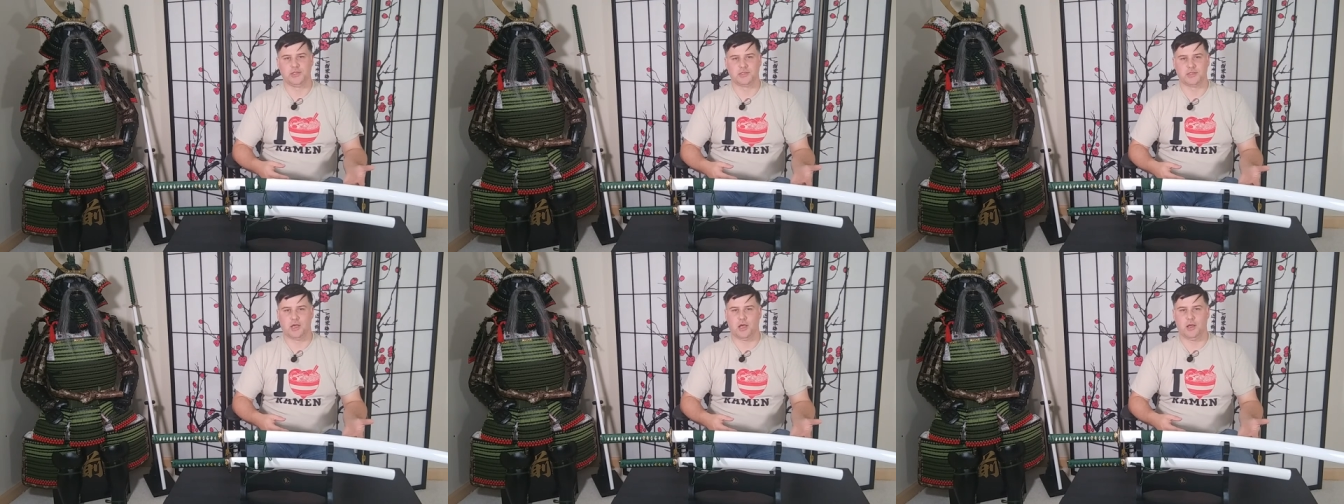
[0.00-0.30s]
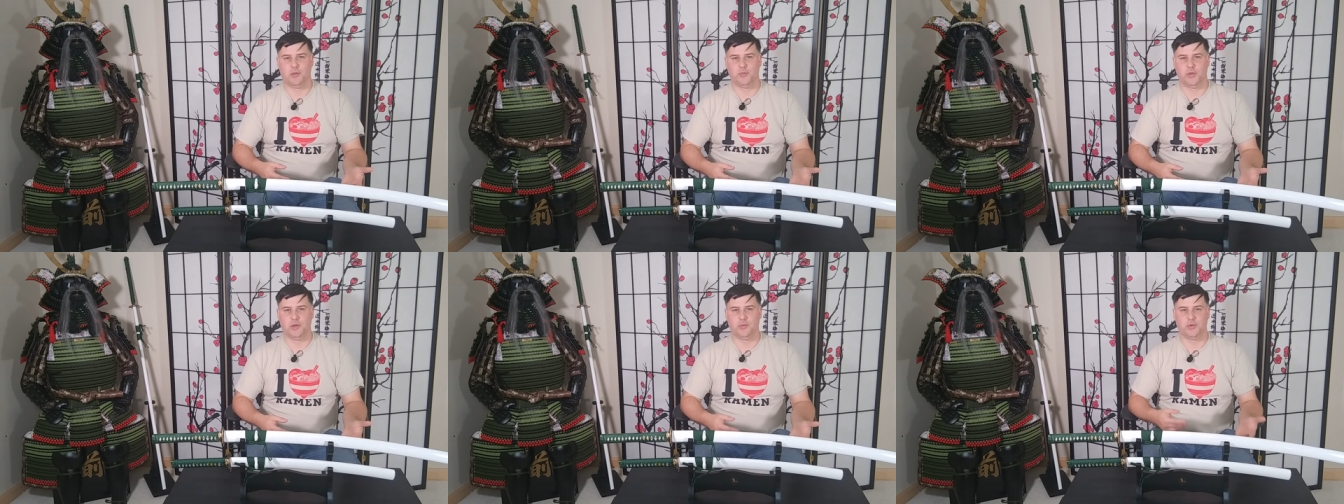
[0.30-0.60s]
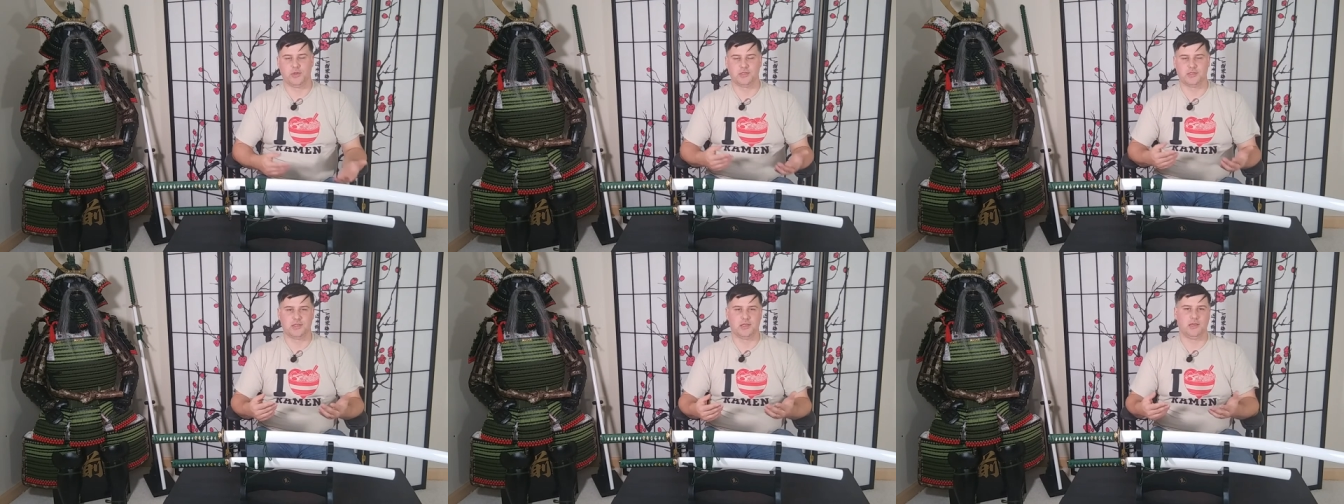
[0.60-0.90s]
a zombie,
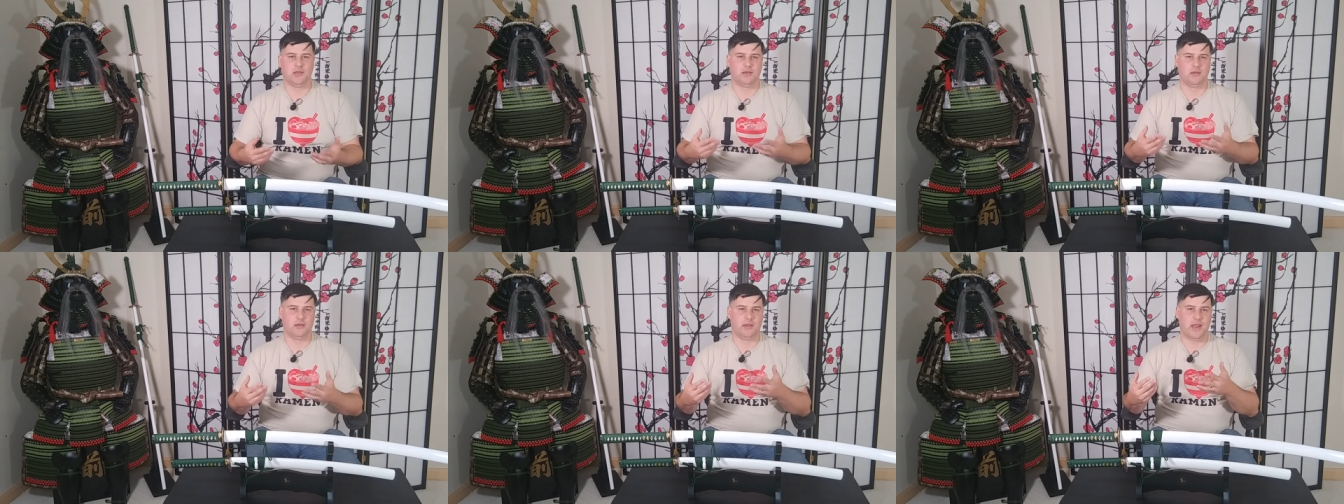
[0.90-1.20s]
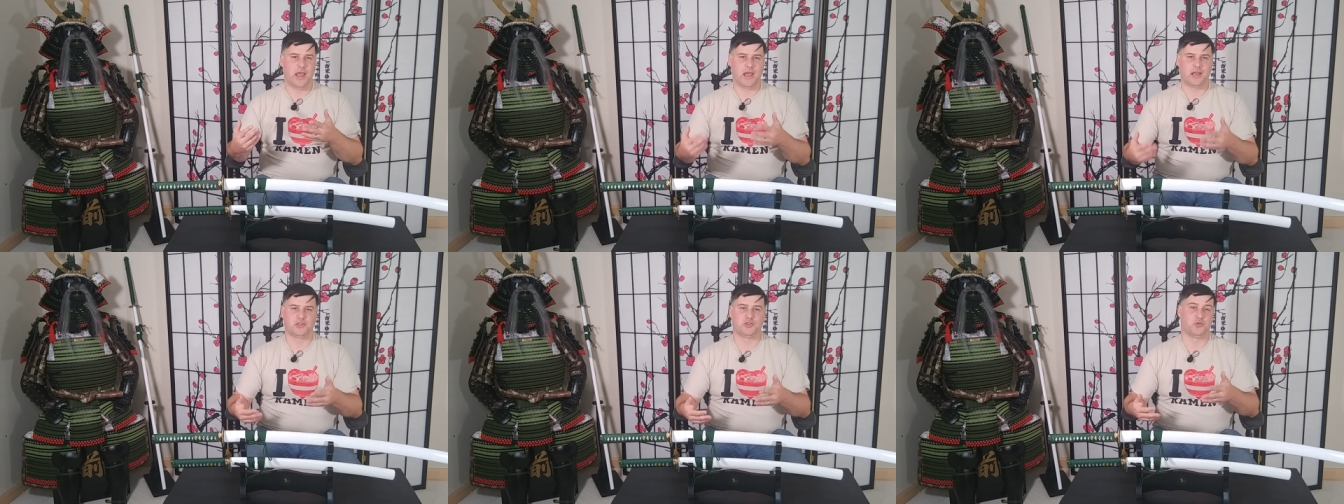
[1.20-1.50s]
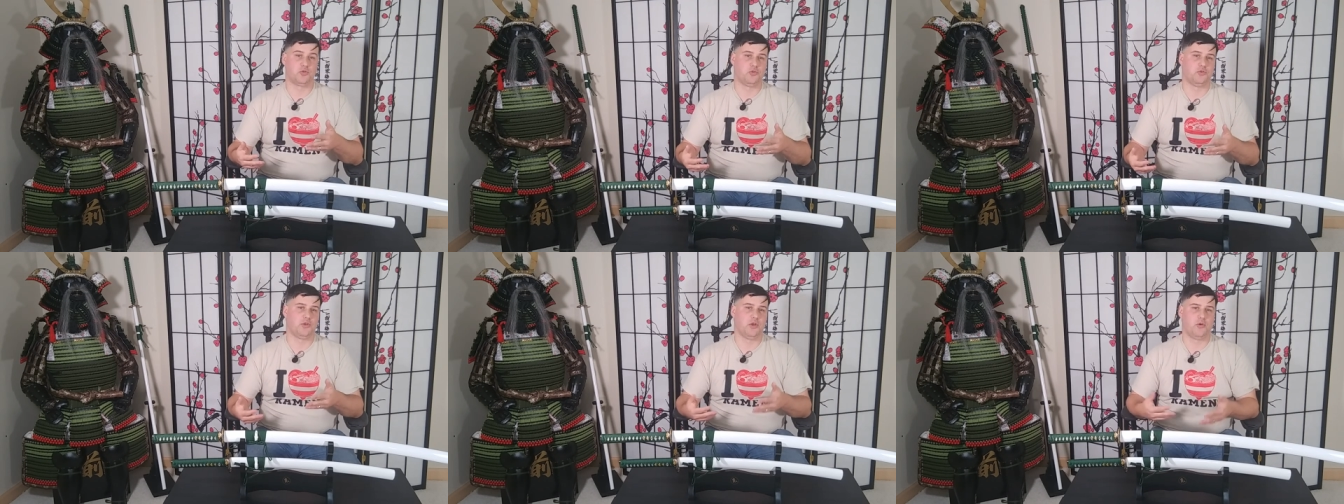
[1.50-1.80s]
but seeing an
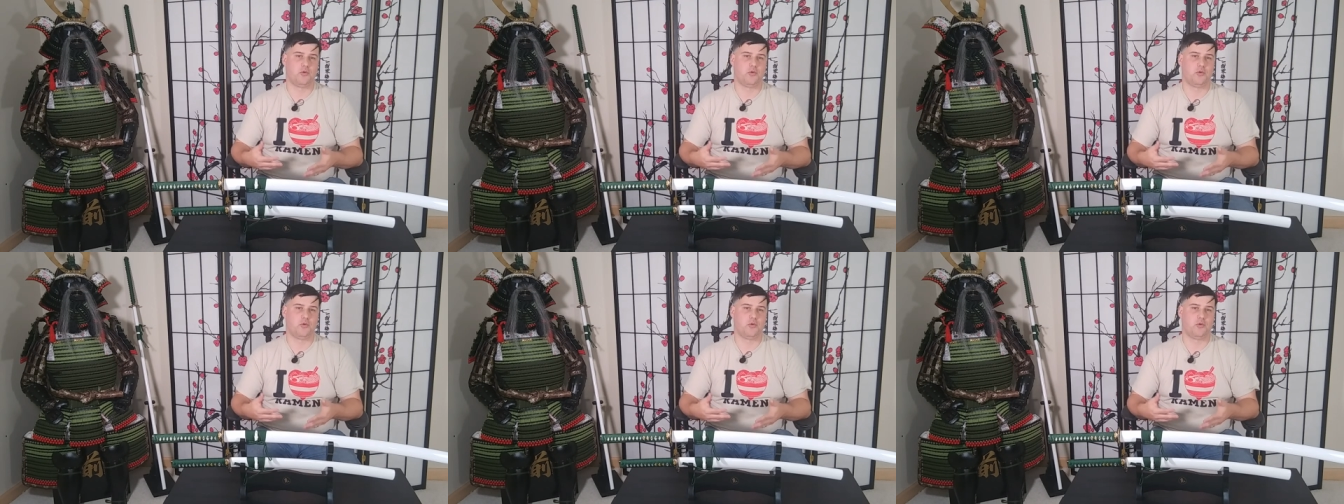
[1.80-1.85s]
actual